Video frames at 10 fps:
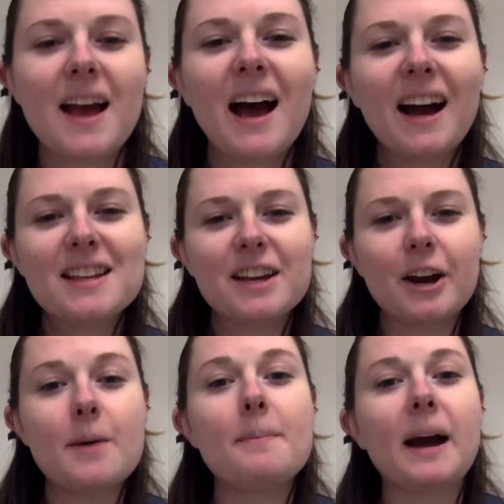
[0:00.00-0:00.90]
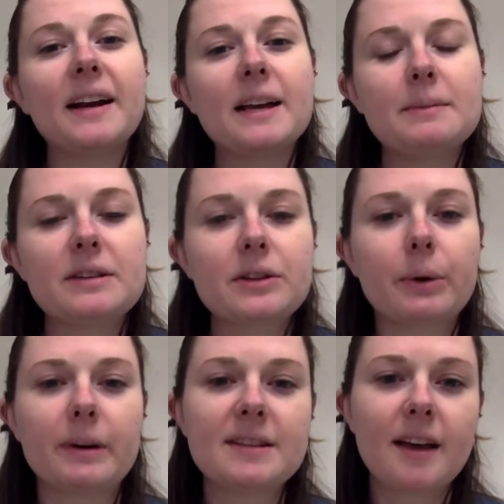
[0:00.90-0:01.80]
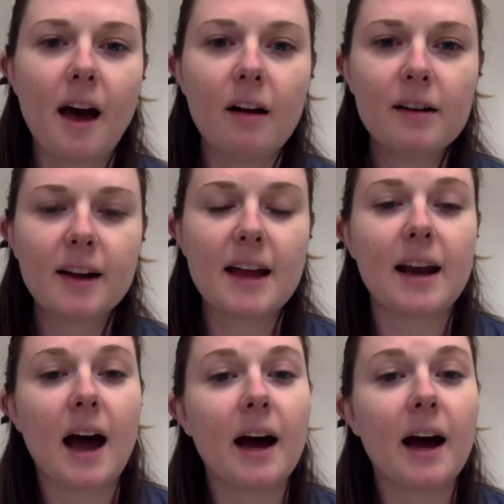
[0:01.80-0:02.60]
Hi there, my name is Carissa Elk, and